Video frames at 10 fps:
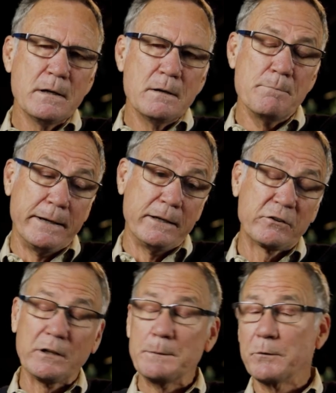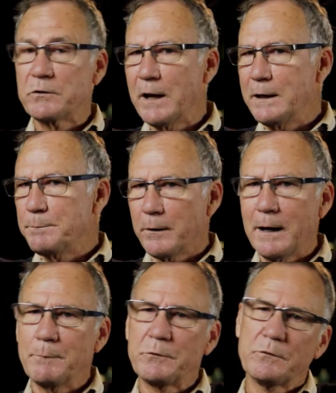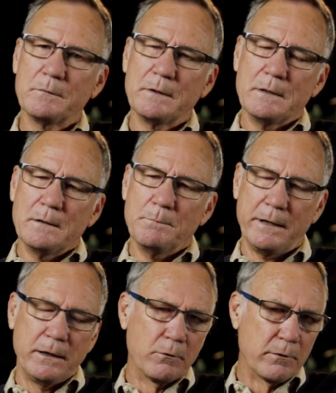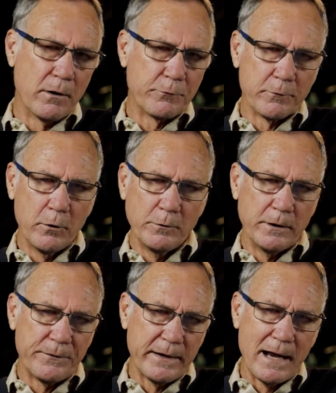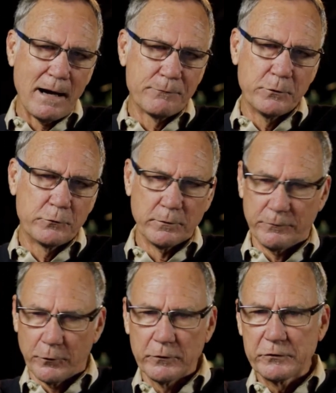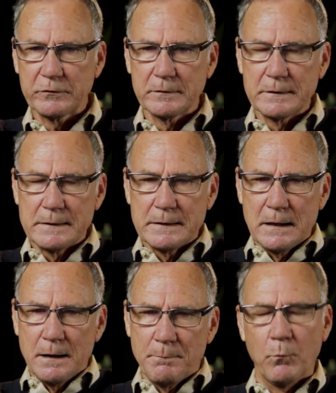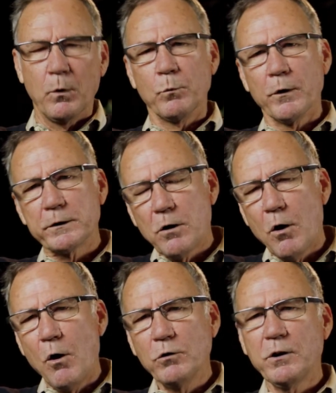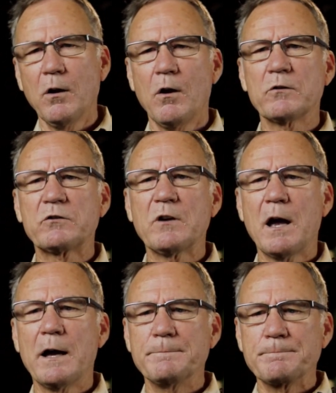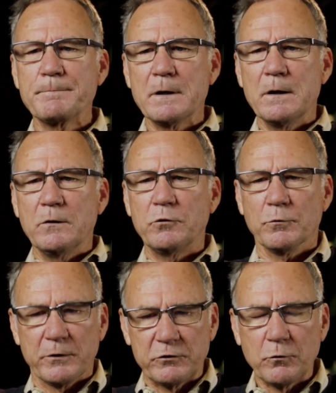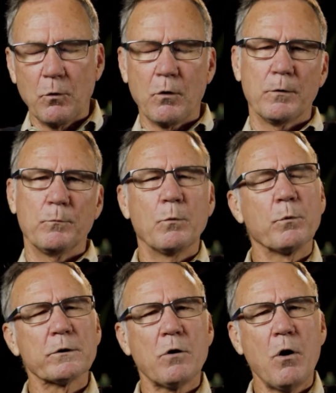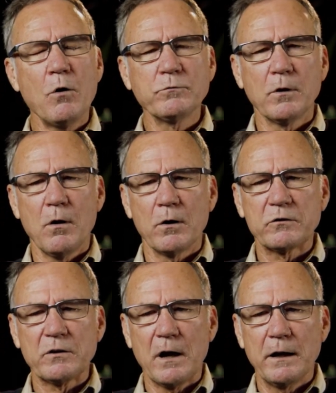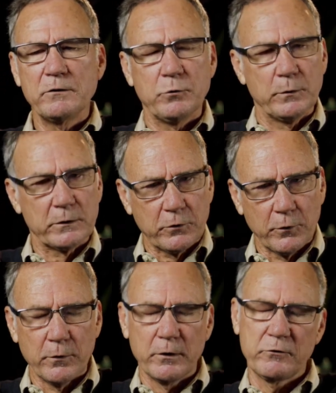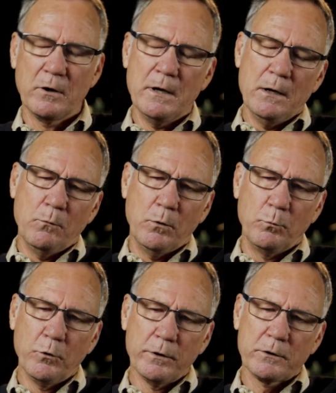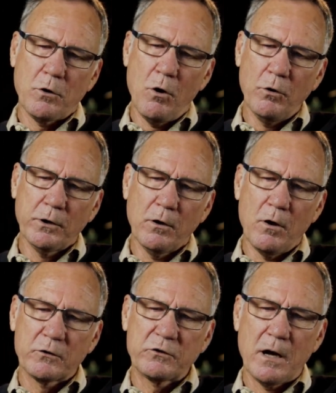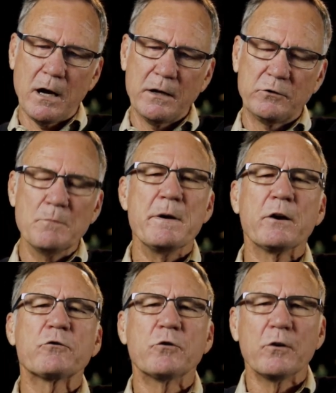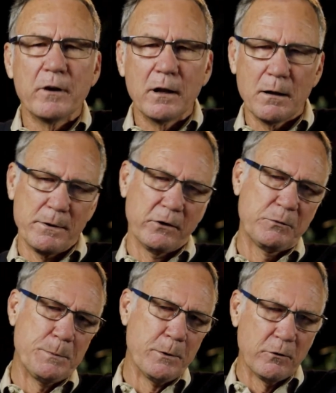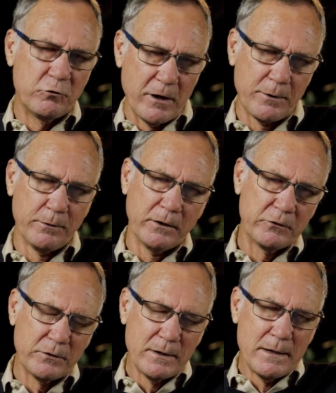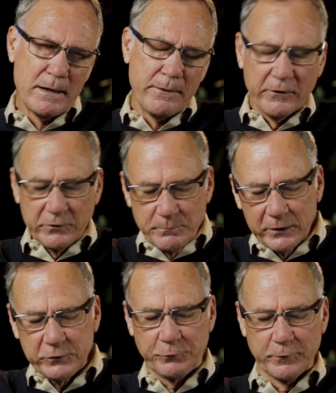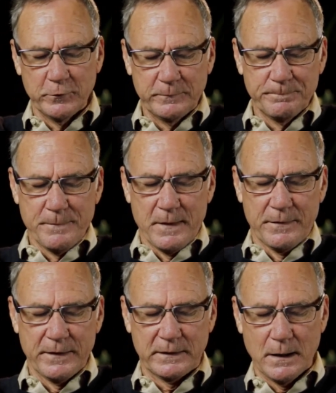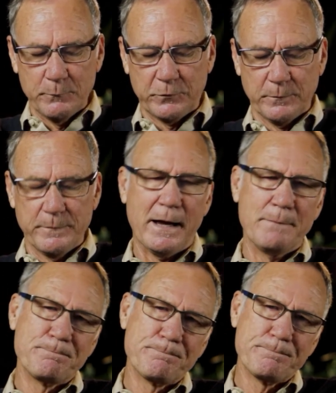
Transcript: Many a sleepless night, perhaps, many a rough road that they have to traverse. But when we're called alongside to restore, when we're called alongside to encourage, when we're called alongside to minister to them in a spirit of gentleness, there is much fruit that comes from that.